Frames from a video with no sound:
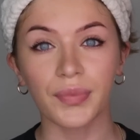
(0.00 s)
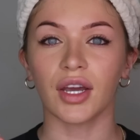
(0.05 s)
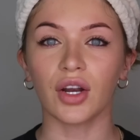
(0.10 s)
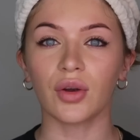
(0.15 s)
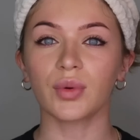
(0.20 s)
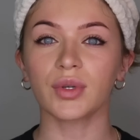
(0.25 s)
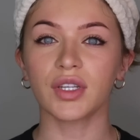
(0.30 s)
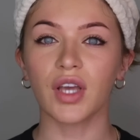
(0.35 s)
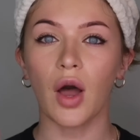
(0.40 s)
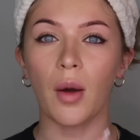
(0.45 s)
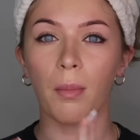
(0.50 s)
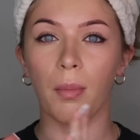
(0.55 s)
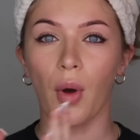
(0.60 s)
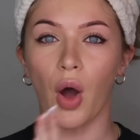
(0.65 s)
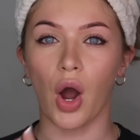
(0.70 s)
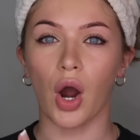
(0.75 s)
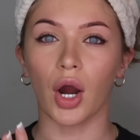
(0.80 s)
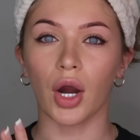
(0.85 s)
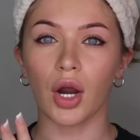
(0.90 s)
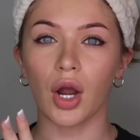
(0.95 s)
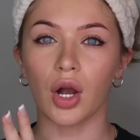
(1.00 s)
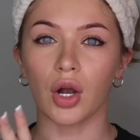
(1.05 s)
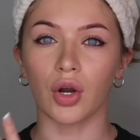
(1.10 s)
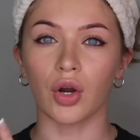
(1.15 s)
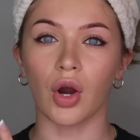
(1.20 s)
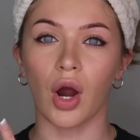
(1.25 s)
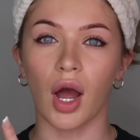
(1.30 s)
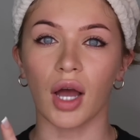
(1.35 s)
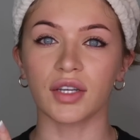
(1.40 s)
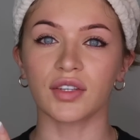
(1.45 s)
There was a bar
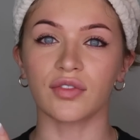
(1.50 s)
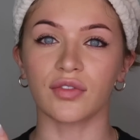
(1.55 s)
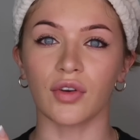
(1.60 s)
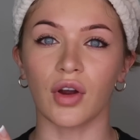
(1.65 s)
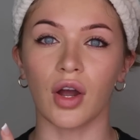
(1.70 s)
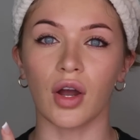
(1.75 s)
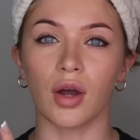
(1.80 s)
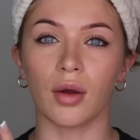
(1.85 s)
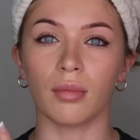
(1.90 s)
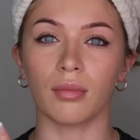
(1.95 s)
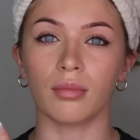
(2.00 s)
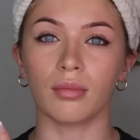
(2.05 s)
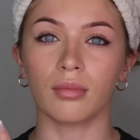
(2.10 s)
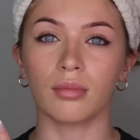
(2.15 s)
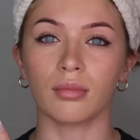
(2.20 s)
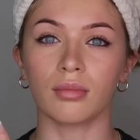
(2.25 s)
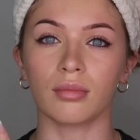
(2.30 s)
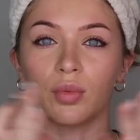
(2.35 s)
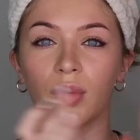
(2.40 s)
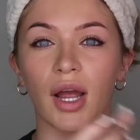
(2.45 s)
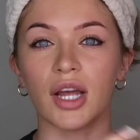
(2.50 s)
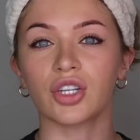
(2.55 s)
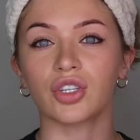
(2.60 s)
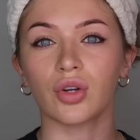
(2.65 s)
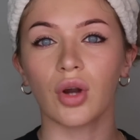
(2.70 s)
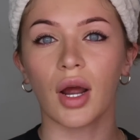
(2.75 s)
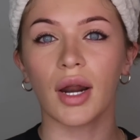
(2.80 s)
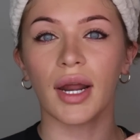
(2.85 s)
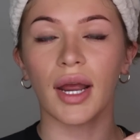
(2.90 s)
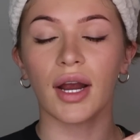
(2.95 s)
across from the
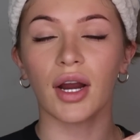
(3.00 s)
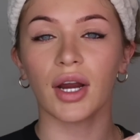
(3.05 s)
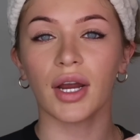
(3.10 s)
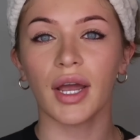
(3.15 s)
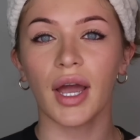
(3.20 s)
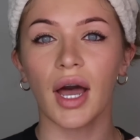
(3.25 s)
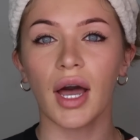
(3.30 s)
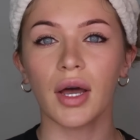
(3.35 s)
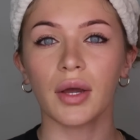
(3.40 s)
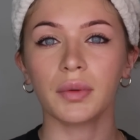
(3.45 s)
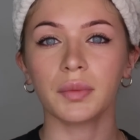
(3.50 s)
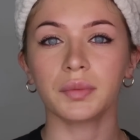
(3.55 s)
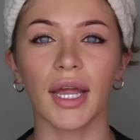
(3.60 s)
restaurant area,